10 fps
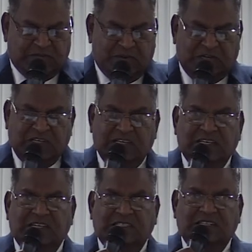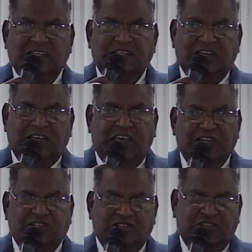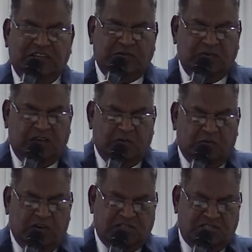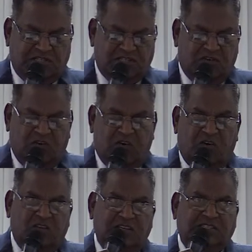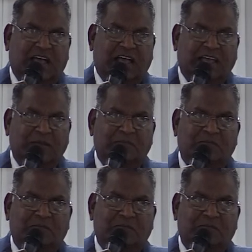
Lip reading: but he is an indication that we are watched all the time